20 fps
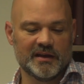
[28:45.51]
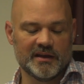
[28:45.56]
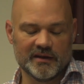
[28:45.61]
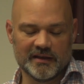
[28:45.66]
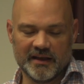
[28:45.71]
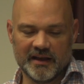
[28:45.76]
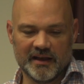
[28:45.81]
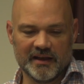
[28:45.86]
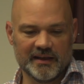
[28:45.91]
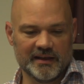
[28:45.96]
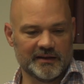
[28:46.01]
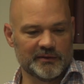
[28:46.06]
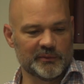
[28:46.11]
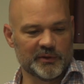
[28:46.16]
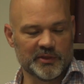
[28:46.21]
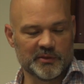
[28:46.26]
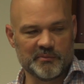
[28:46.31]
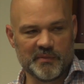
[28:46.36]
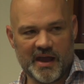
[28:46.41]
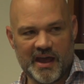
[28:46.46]

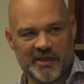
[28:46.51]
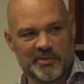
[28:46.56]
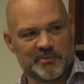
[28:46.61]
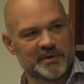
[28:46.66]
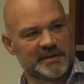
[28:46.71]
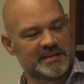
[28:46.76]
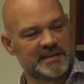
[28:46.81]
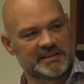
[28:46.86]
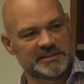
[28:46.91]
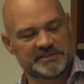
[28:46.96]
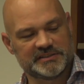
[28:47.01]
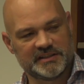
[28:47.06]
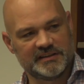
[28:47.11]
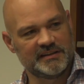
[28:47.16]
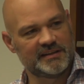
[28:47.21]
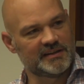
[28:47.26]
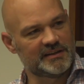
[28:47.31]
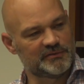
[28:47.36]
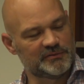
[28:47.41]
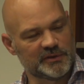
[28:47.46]
With a mathematician
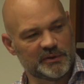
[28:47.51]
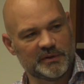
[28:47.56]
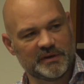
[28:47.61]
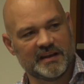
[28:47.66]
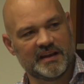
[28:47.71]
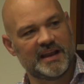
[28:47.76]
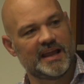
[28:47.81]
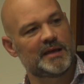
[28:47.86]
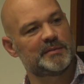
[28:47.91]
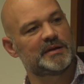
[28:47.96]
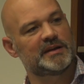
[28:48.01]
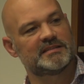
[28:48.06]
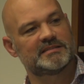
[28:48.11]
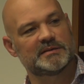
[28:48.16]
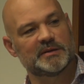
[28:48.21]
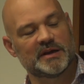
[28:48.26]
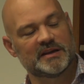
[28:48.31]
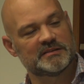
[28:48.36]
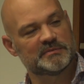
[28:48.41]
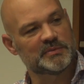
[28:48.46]
and a fluid dynamics
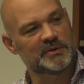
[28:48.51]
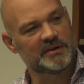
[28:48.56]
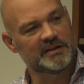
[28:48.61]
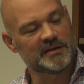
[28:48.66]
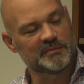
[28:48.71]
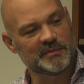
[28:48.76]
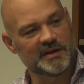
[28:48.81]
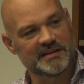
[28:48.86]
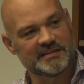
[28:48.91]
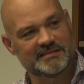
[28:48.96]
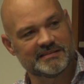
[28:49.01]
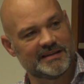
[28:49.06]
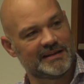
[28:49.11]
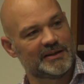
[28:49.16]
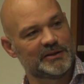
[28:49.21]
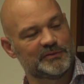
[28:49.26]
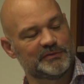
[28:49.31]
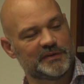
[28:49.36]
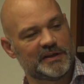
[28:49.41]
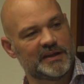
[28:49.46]
expert and
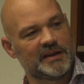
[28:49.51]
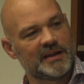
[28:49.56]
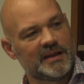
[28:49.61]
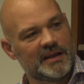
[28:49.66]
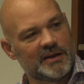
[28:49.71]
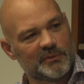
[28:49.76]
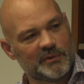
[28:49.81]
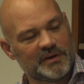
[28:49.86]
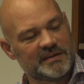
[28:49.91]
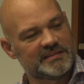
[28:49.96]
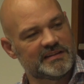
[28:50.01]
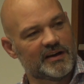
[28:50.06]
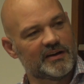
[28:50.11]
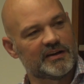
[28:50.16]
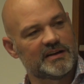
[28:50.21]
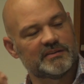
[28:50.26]
myself, and we started